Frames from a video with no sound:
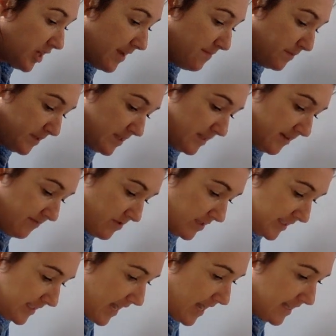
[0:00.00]
shapes and
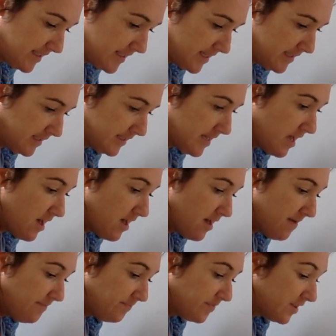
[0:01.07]
different sizes.
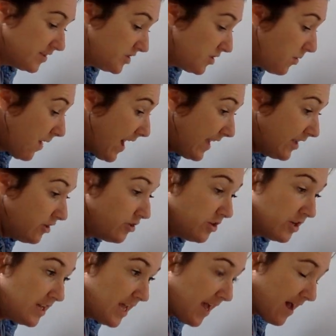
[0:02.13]
So I
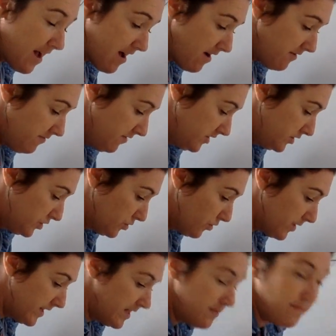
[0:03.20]
could have
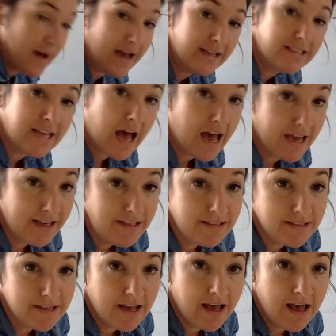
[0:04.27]
sorted by
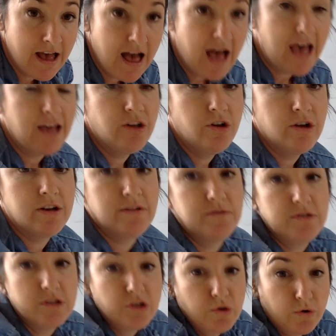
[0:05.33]
size. I could
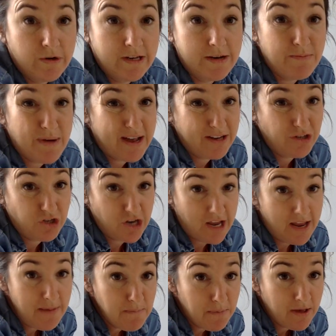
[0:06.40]
have sorted by
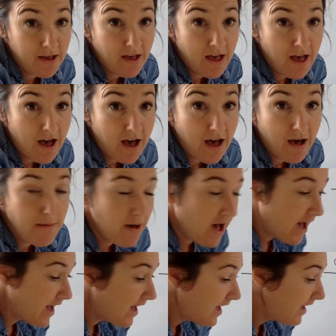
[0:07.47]
shape.
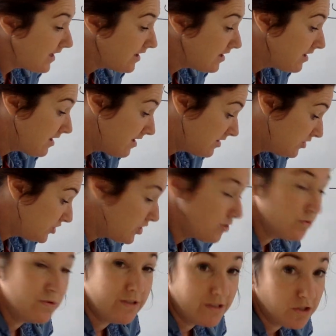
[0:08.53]
I
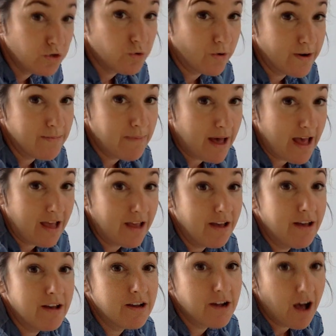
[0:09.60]
chose to sort
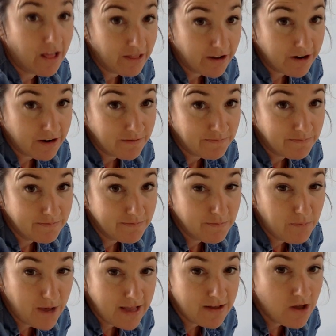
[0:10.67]
by color.
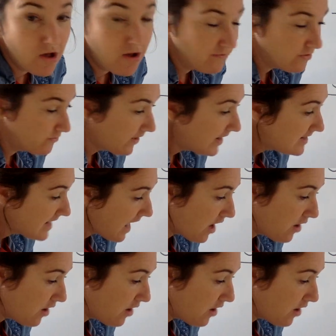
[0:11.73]
But for right